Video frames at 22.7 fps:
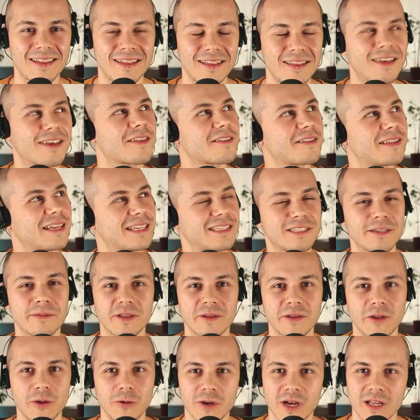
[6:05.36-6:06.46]
Yes, that's
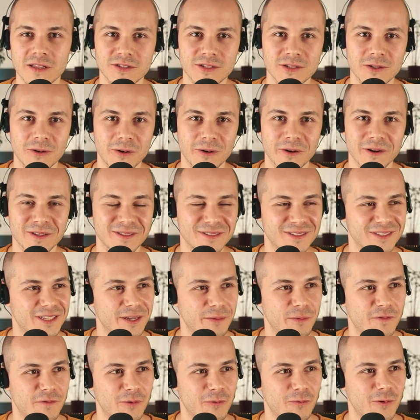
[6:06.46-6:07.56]
something you underscore in some
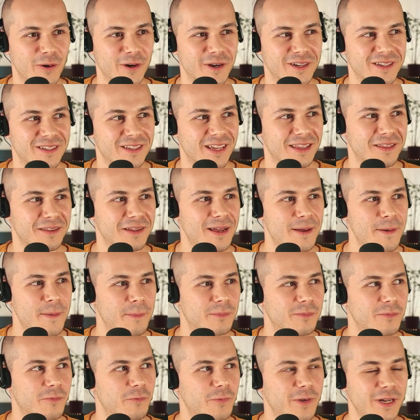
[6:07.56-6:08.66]
of your work, that
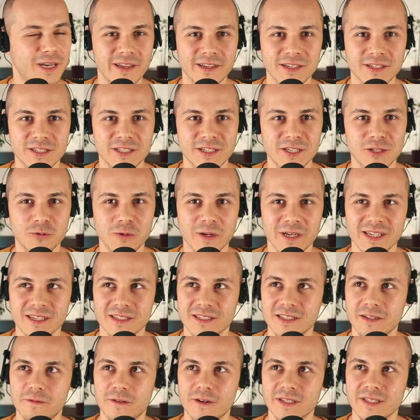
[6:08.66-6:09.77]
really Sidgwick is
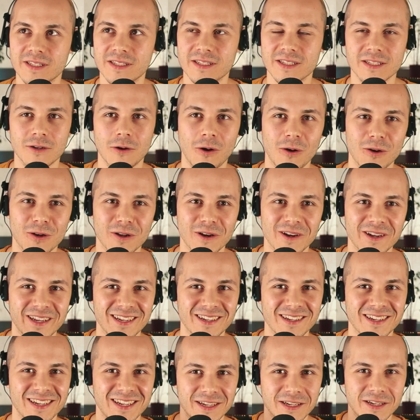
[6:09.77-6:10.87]
the first scholar.
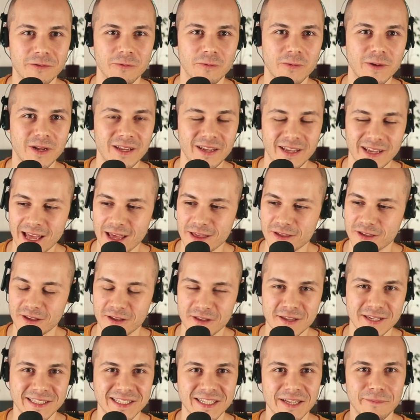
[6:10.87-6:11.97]
He really has a
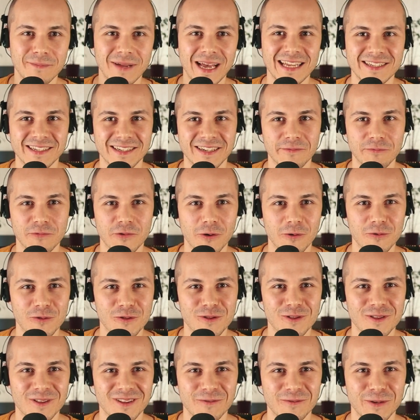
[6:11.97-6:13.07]
systematic
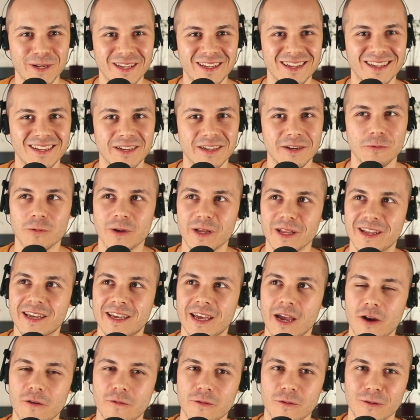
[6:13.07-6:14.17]
approach, really
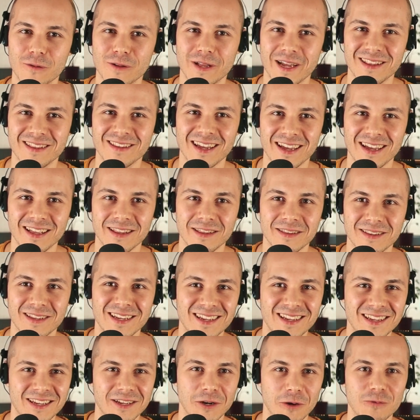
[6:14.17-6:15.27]
careful and
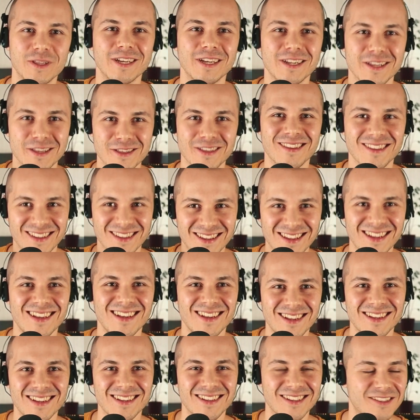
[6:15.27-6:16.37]
diligent
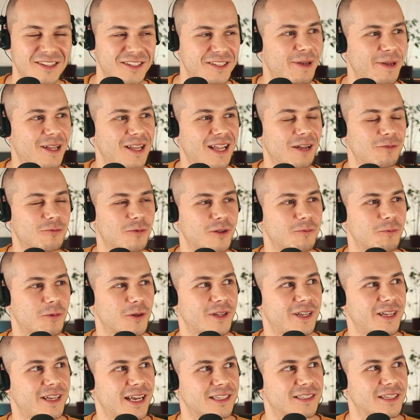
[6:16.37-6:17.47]
to spell out what
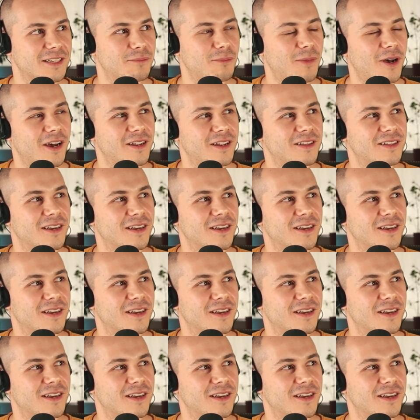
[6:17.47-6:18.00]
he has in mind.